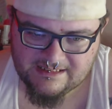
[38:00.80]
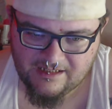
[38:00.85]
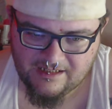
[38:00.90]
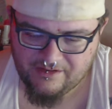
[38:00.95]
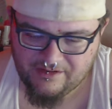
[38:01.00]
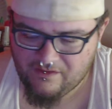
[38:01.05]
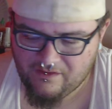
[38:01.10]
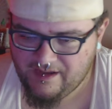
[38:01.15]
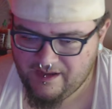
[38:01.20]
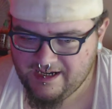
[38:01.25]

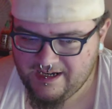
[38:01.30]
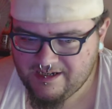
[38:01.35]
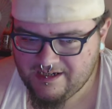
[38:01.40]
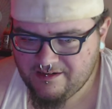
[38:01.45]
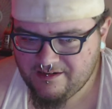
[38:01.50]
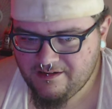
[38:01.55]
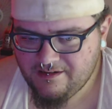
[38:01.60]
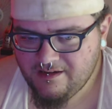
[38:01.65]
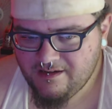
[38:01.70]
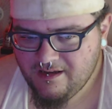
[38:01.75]
Because there
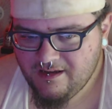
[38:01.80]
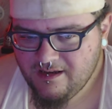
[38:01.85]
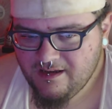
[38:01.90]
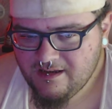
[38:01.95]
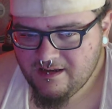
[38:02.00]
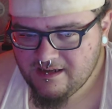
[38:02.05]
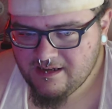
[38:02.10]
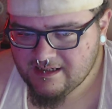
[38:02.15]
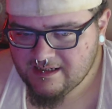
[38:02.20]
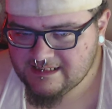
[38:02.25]
was a lot of
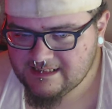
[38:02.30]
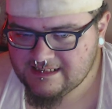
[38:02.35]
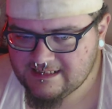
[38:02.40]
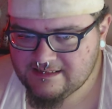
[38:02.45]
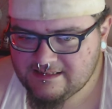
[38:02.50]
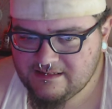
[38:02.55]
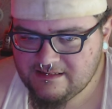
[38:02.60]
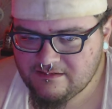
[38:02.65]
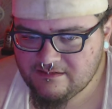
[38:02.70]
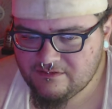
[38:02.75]
fucking,
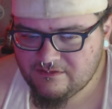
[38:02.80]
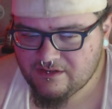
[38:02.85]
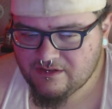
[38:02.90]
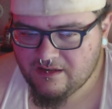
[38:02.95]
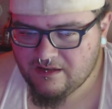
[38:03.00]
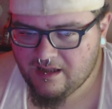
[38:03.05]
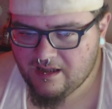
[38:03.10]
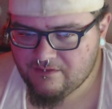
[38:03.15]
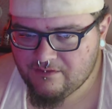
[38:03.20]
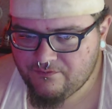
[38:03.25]
it
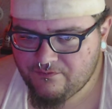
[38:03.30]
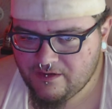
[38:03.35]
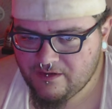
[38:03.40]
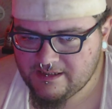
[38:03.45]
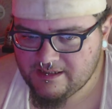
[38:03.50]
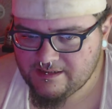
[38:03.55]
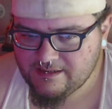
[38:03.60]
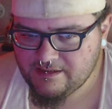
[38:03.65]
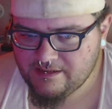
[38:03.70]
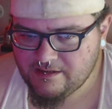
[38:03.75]

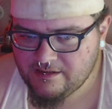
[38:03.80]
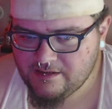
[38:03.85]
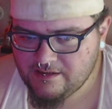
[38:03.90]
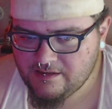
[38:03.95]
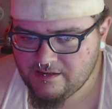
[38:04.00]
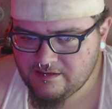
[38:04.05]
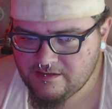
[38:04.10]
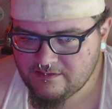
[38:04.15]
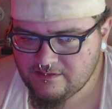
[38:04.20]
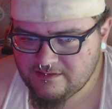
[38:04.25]

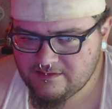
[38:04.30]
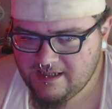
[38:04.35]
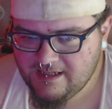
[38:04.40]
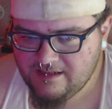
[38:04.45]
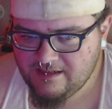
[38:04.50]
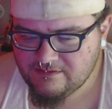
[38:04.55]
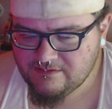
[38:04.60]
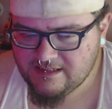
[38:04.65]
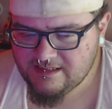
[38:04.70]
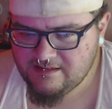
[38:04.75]
was rough.
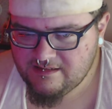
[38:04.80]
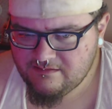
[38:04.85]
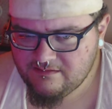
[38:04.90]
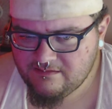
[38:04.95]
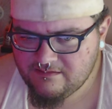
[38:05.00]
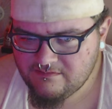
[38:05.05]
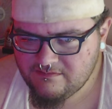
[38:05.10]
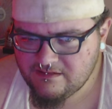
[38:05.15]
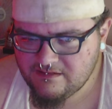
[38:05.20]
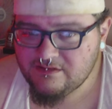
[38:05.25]
It was choppy
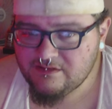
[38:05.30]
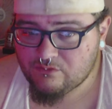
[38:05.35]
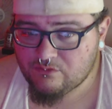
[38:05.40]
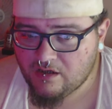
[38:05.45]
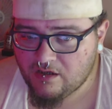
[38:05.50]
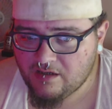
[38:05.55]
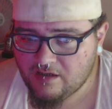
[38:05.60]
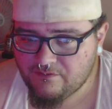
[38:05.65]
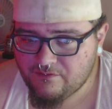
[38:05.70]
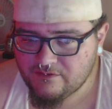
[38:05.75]

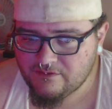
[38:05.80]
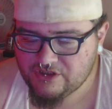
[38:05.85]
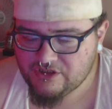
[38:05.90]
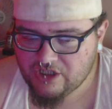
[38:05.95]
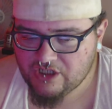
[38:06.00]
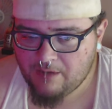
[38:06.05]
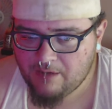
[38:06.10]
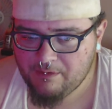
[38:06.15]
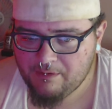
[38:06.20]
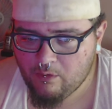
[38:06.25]
waters.
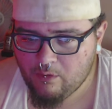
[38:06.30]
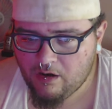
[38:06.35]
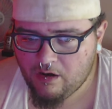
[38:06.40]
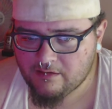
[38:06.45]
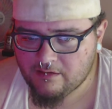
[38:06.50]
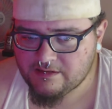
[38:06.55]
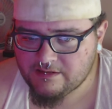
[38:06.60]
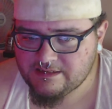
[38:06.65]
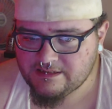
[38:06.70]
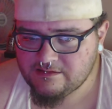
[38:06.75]

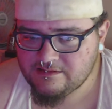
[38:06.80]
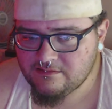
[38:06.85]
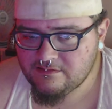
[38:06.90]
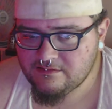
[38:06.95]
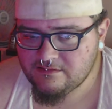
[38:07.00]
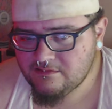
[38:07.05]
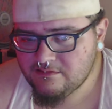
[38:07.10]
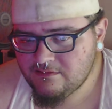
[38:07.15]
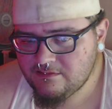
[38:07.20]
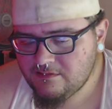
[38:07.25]
Arr,
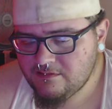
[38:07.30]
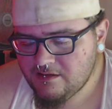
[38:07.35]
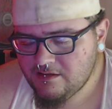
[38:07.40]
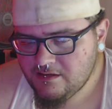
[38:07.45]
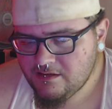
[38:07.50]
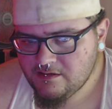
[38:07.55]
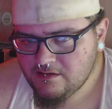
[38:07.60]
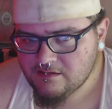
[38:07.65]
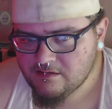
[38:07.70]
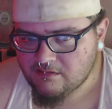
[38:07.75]
matey.
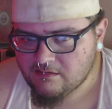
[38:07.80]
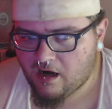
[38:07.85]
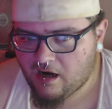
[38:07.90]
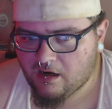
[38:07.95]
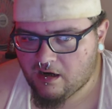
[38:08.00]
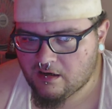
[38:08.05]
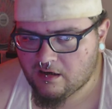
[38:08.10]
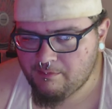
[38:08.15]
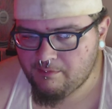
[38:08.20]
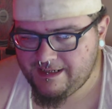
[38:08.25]
I'd make
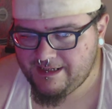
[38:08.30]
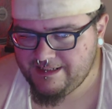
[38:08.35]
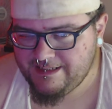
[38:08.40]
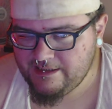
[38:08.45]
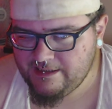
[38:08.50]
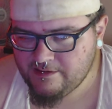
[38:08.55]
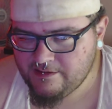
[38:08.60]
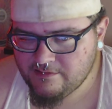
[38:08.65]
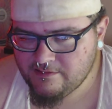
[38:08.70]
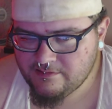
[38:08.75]
a crappy
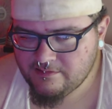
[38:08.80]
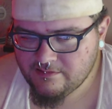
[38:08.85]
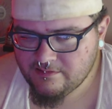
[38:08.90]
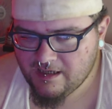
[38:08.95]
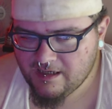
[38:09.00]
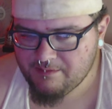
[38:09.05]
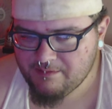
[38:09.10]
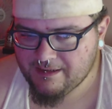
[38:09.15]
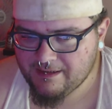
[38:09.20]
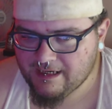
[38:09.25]
pirate,
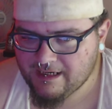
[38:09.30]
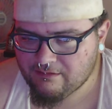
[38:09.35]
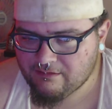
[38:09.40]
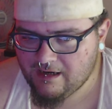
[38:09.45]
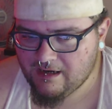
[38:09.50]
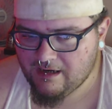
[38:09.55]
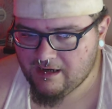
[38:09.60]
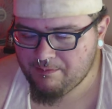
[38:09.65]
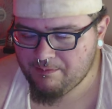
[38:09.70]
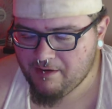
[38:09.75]
wouldn't I?
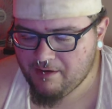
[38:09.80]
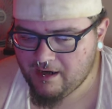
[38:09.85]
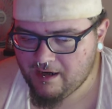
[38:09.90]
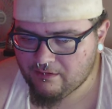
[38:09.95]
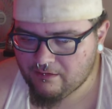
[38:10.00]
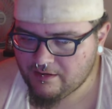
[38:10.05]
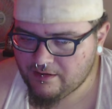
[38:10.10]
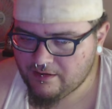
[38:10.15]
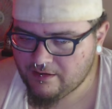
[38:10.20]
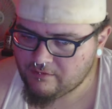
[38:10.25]

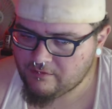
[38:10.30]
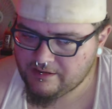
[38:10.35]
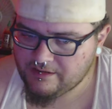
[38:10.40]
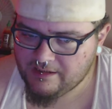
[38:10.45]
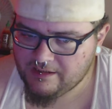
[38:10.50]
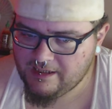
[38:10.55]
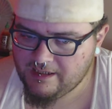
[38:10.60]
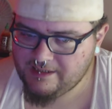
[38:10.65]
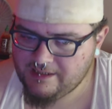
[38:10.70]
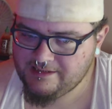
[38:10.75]

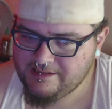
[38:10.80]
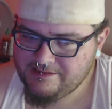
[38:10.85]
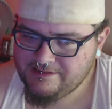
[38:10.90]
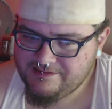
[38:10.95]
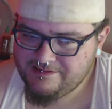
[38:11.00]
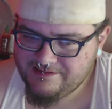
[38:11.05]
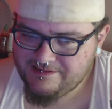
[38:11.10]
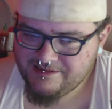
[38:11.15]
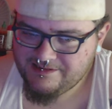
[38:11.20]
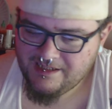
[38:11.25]
No, it's always the
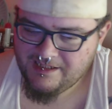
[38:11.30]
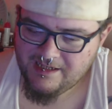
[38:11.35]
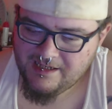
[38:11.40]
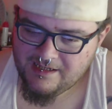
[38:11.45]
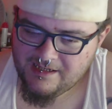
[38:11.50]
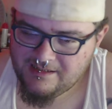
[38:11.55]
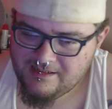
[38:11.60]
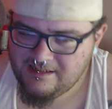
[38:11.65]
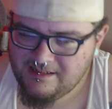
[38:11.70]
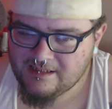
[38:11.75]
breakers and
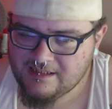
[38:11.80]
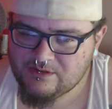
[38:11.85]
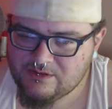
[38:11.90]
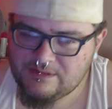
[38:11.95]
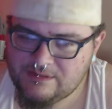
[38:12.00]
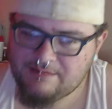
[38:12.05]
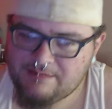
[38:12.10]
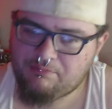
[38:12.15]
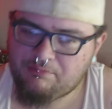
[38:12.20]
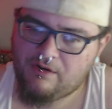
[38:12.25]
shit that do
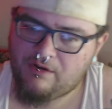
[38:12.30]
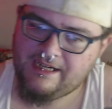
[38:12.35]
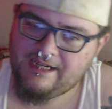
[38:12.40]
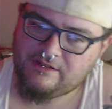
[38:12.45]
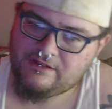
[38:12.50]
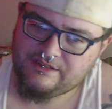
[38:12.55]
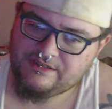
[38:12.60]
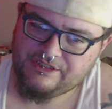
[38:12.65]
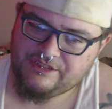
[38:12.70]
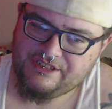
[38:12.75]
it to me.
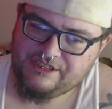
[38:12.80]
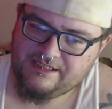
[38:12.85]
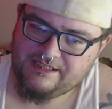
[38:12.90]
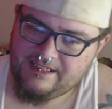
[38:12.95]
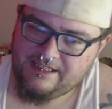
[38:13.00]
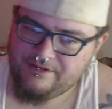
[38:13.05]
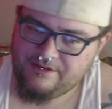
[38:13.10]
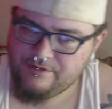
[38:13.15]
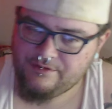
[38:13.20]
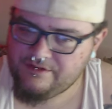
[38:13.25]
It's the
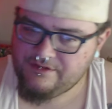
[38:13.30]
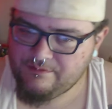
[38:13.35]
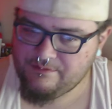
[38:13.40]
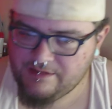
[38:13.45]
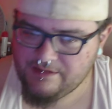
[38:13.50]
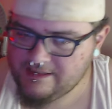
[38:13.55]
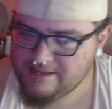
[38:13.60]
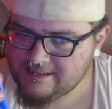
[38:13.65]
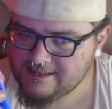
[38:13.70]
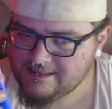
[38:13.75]
small
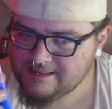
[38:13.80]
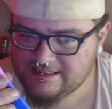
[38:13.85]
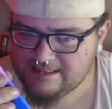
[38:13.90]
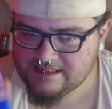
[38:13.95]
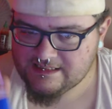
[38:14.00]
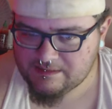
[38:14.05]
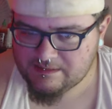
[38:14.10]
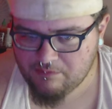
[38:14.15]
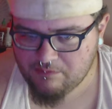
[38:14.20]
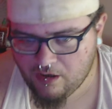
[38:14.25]
motions, not
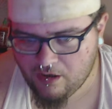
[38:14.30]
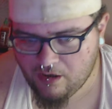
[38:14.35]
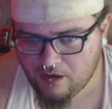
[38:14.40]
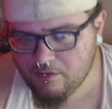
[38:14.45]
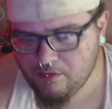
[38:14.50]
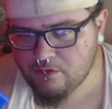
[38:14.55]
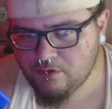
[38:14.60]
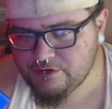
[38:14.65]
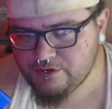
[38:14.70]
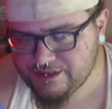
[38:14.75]
the big
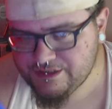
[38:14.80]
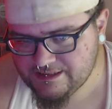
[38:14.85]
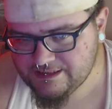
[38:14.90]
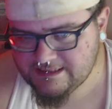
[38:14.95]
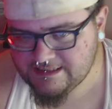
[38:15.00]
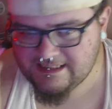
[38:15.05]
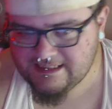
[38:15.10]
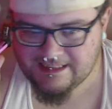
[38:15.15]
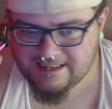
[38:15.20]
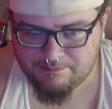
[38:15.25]
ones, but the
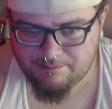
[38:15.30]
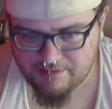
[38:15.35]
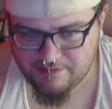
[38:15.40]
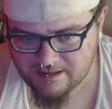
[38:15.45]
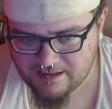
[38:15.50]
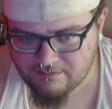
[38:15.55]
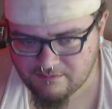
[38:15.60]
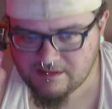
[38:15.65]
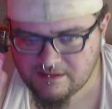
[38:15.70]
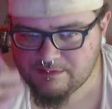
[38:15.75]
small
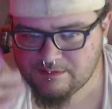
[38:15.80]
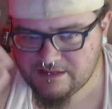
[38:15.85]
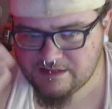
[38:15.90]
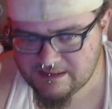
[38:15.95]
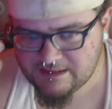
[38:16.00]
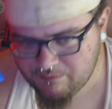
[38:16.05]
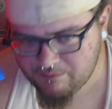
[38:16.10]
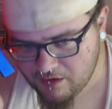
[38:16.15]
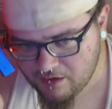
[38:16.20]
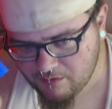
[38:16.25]
motions that get
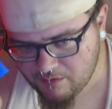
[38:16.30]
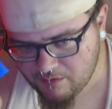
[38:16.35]
me.